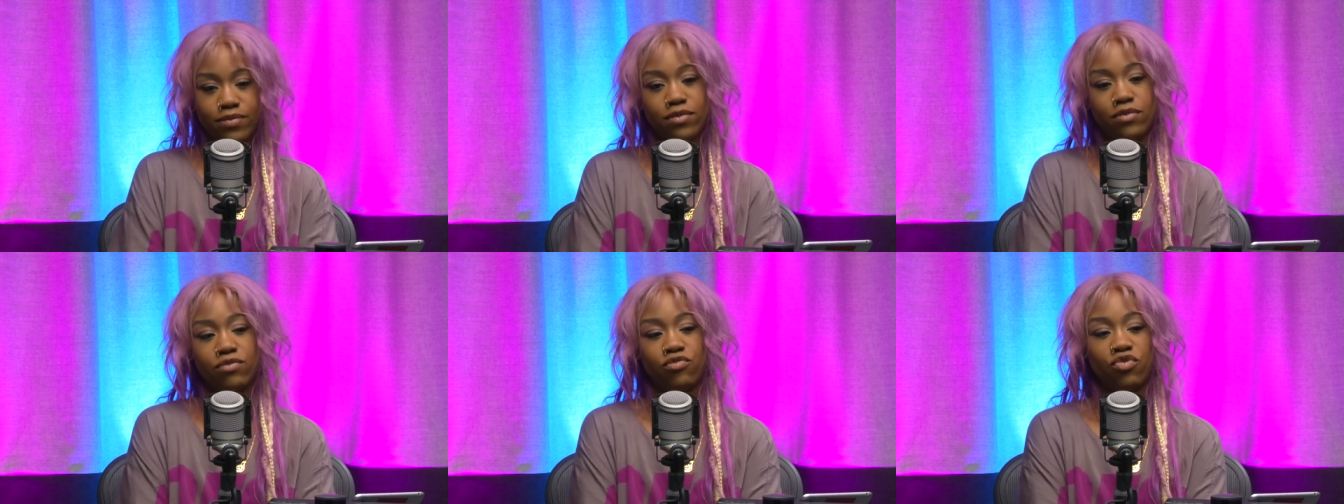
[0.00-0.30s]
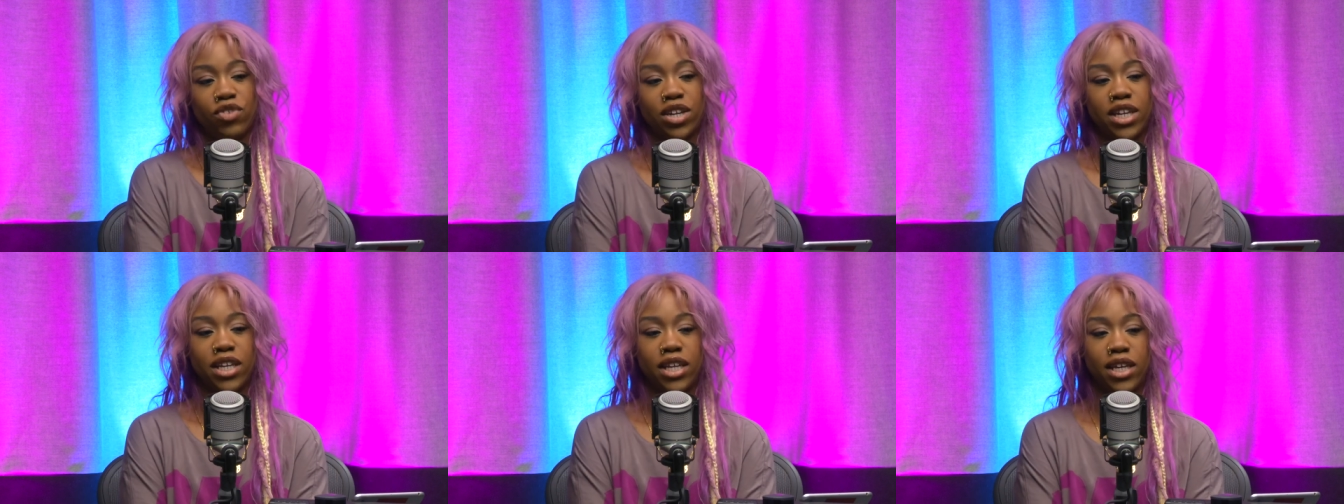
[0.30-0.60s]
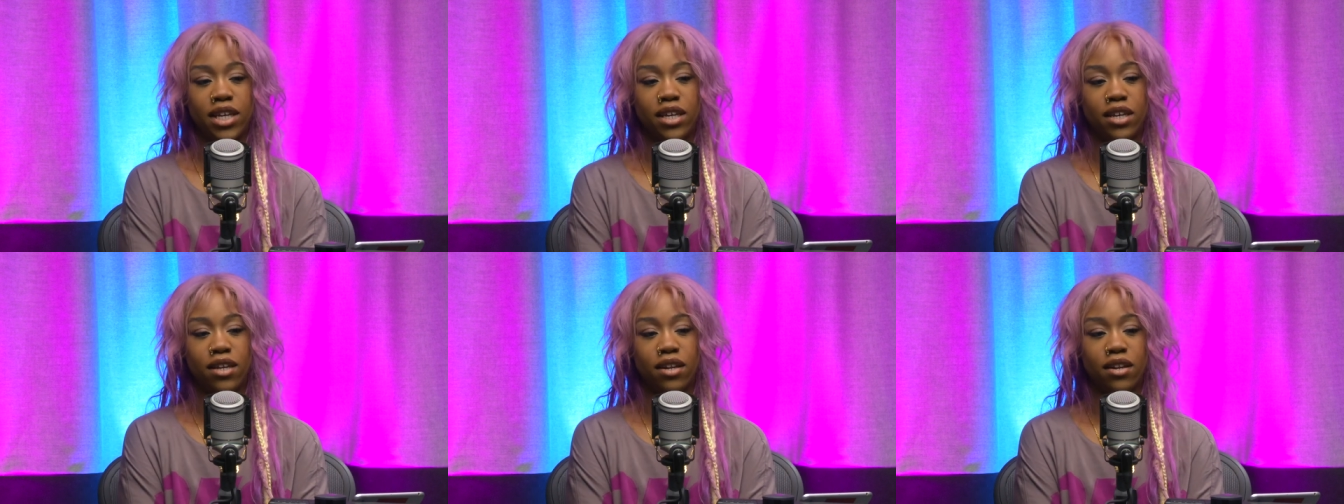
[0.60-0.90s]

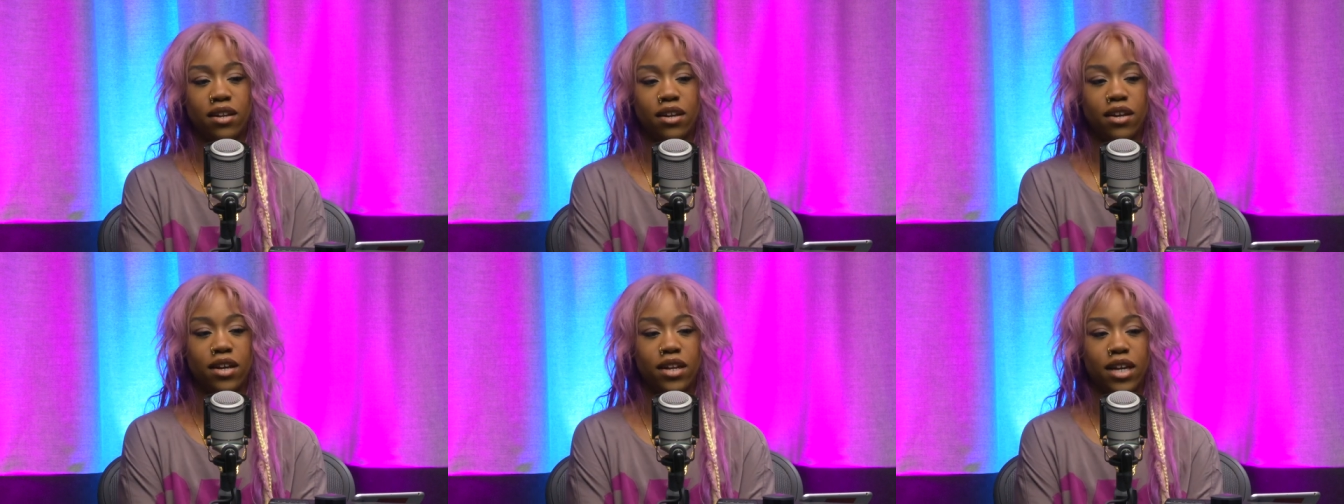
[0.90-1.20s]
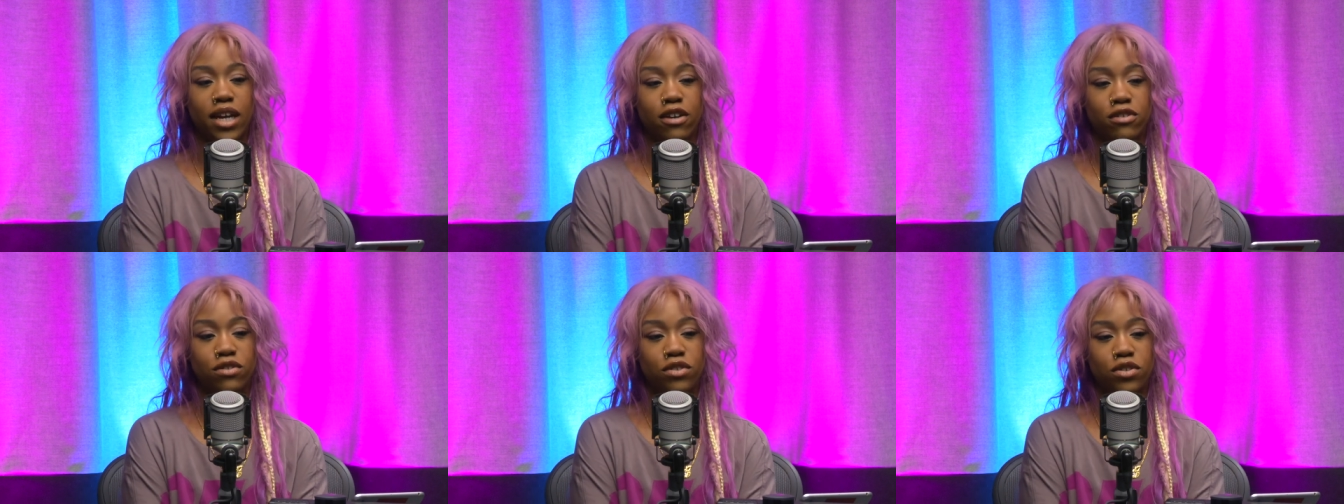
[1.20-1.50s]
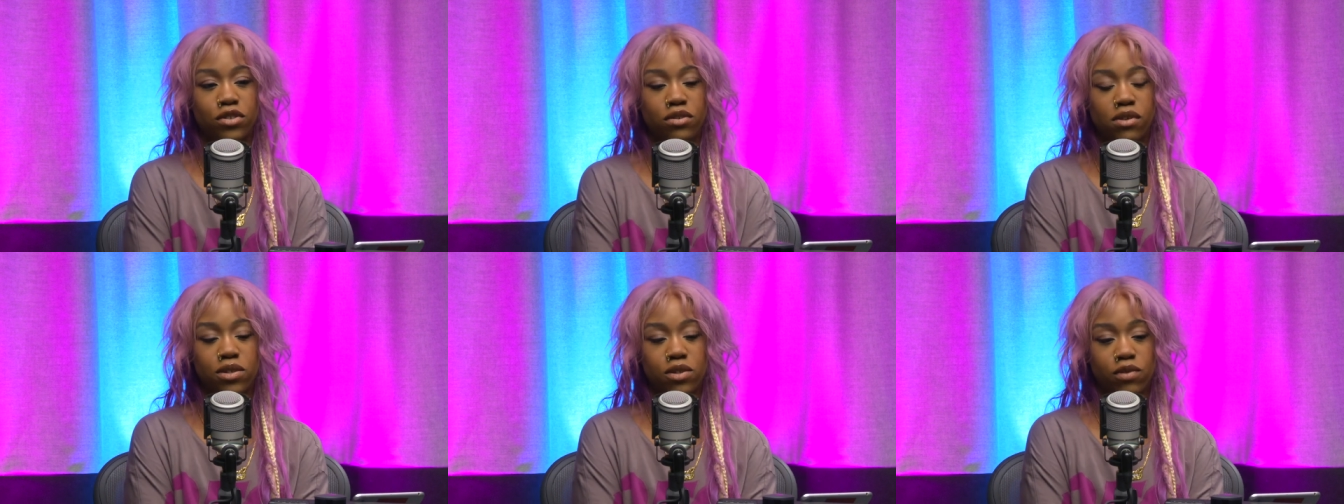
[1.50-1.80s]
really learn how to
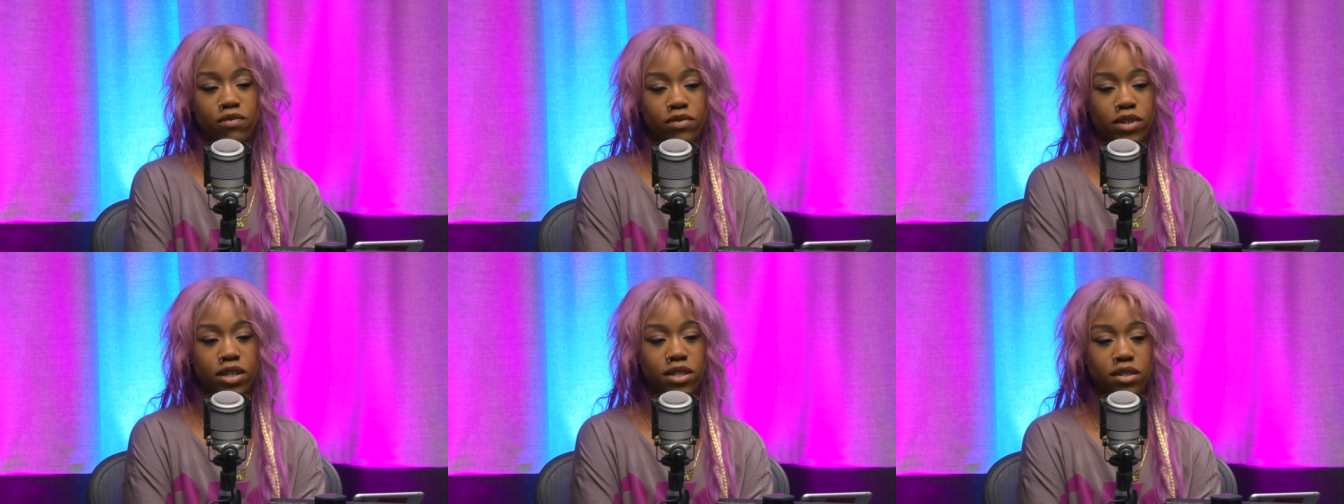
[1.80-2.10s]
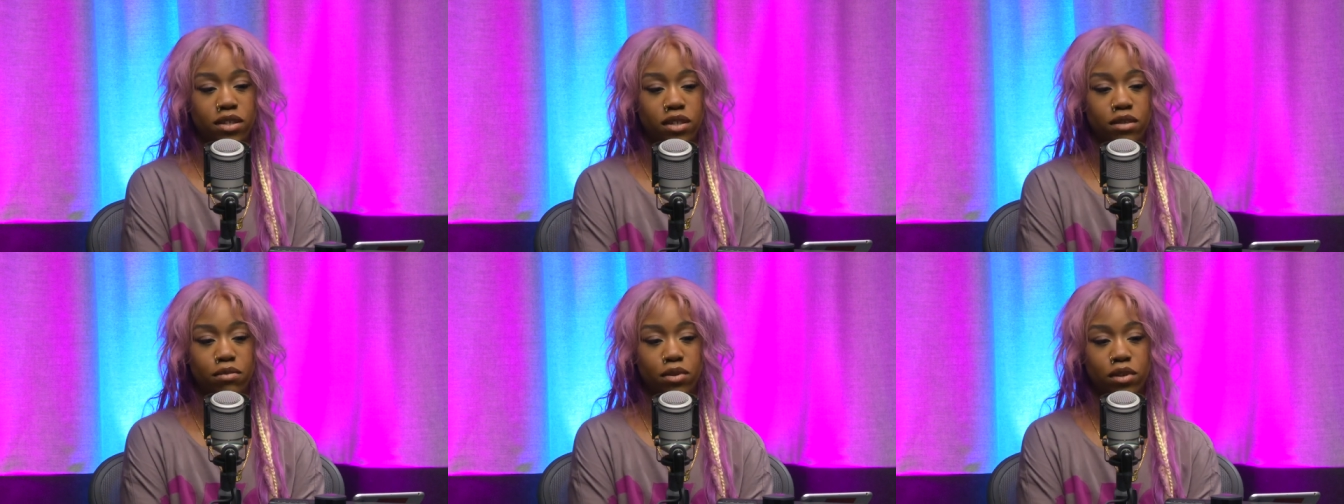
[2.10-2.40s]
do as of recent,